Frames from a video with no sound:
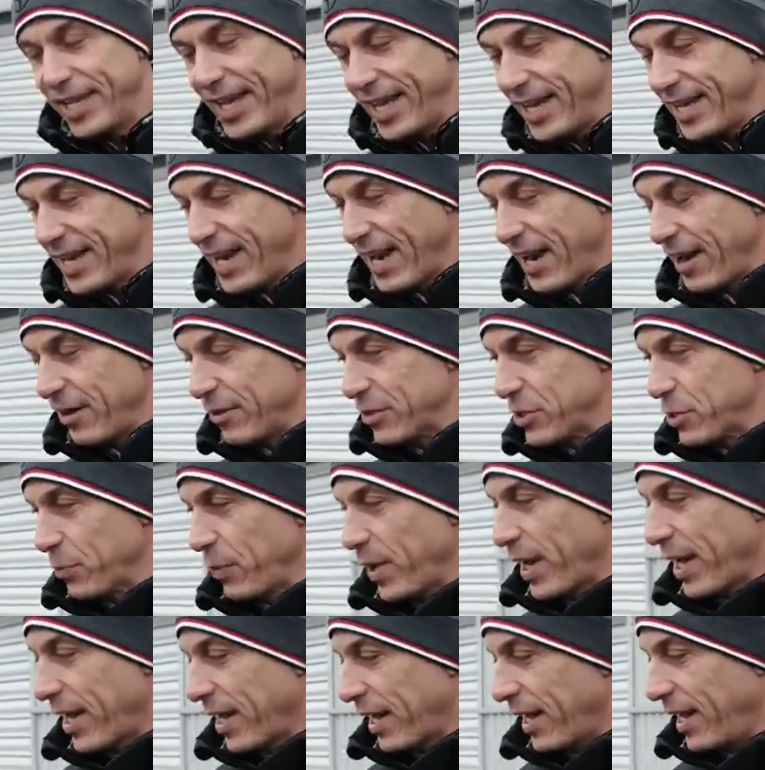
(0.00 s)
stay there, so
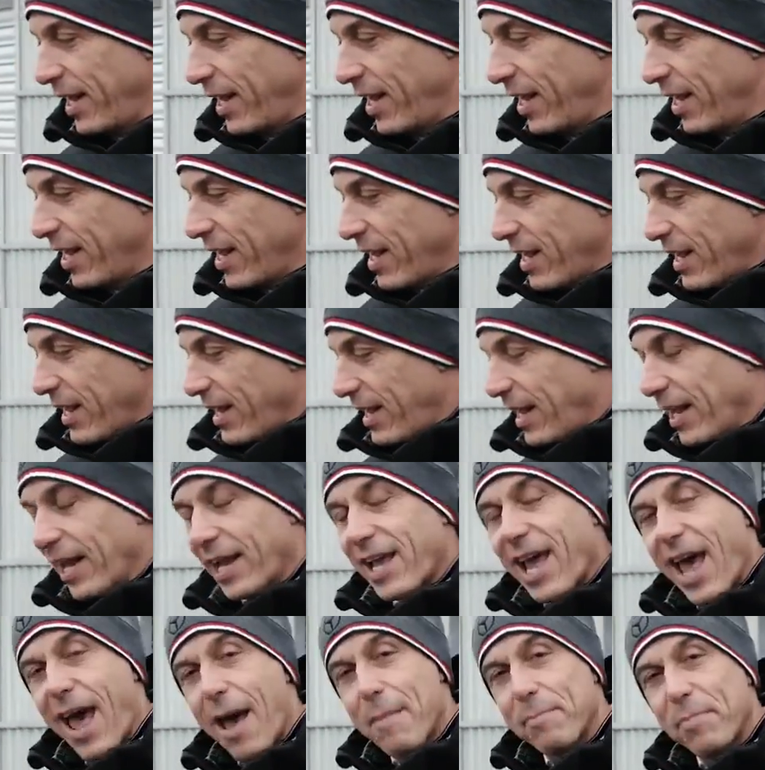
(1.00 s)
we had a
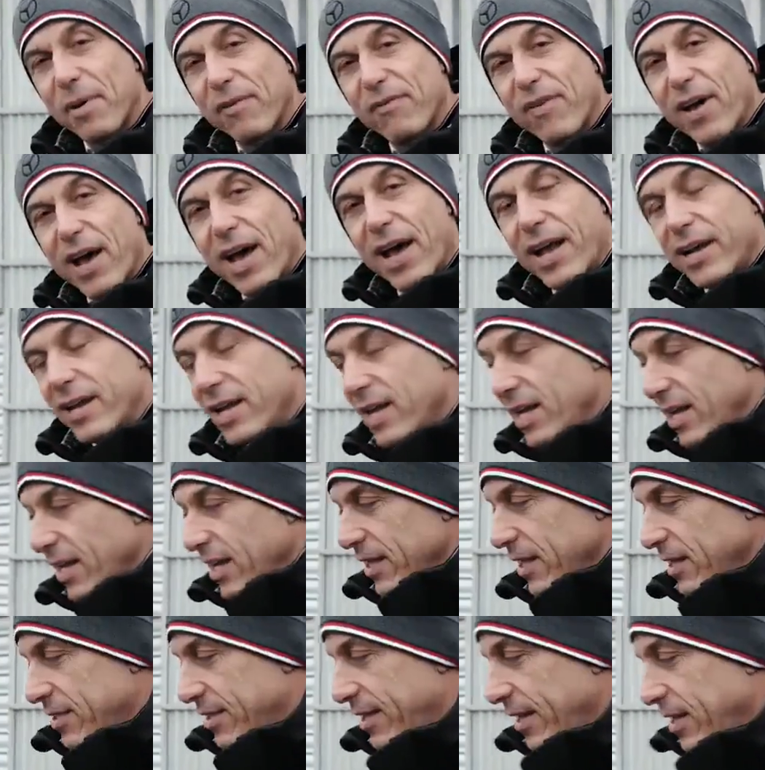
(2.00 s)
little camper van,
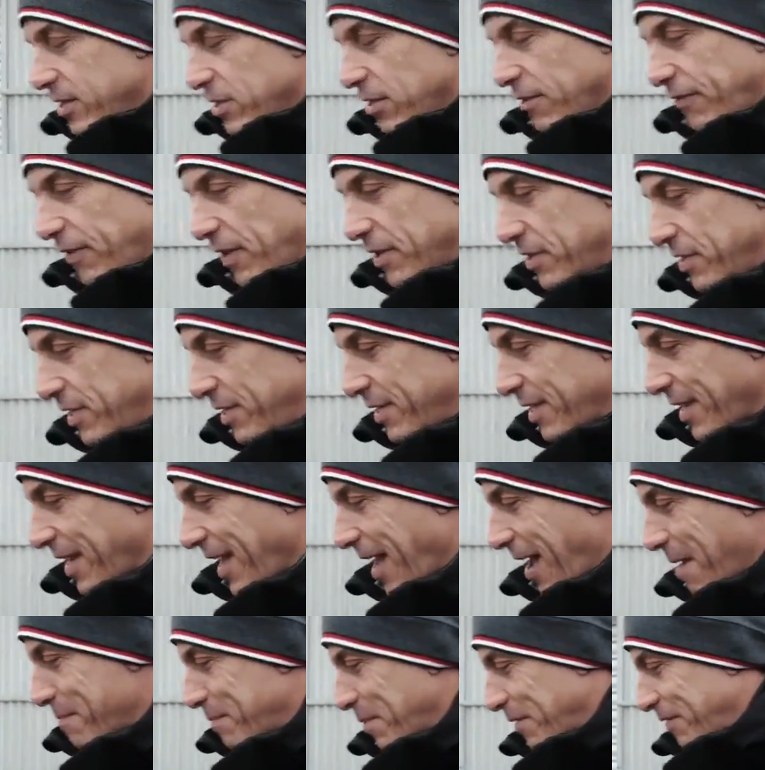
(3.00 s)
the 6 of us in the
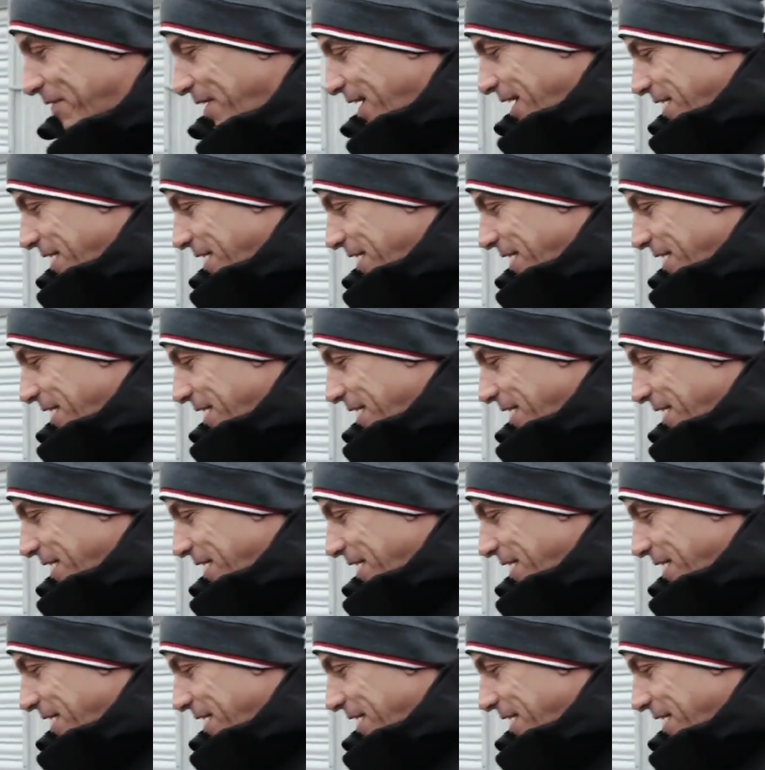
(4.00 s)
camper